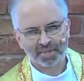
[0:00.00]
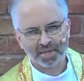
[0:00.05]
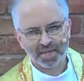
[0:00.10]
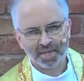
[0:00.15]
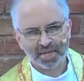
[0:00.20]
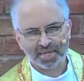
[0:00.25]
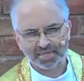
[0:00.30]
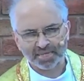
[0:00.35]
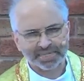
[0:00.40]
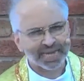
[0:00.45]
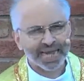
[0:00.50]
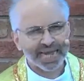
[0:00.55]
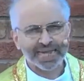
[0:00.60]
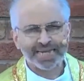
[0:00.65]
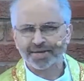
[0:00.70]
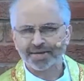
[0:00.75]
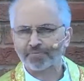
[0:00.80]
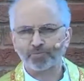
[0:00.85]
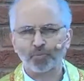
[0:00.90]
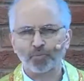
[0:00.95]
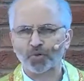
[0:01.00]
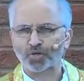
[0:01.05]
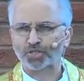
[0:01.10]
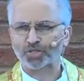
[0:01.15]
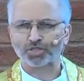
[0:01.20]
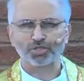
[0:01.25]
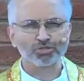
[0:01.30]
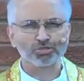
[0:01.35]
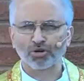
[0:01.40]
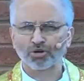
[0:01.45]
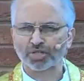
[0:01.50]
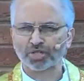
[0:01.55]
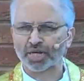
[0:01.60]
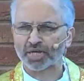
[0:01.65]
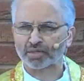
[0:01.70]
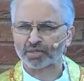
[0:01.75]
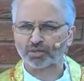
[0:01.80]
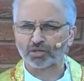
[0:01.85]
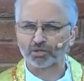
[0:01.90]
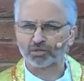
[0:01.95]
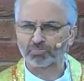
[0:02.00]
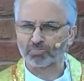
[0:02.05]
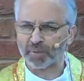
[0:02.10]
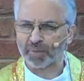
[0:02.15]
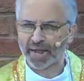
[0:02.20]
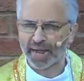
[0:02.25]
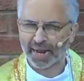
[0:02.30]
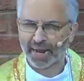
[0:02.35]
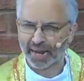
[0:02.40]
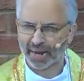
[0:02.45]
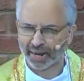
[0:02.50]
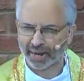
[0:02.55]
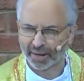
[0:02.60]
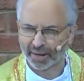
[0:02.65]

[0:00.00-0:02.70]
Jacob was not a good man.